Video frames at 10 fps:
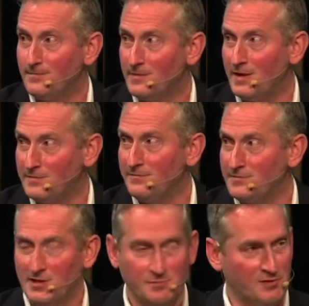That
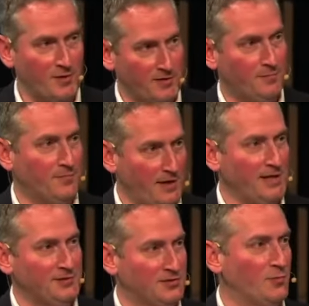seemed to me the
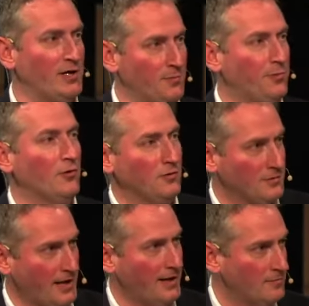easiest way to boil
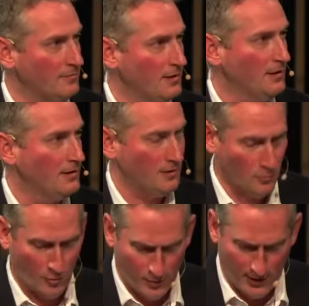down
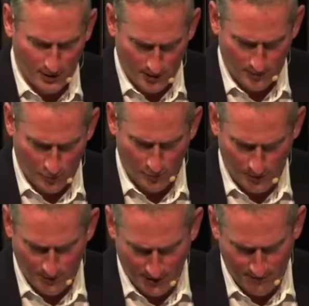what
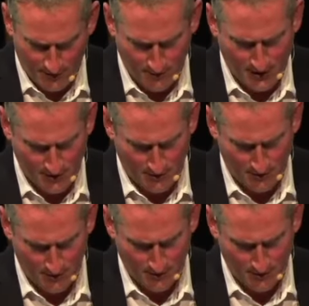we believe at Immanuel.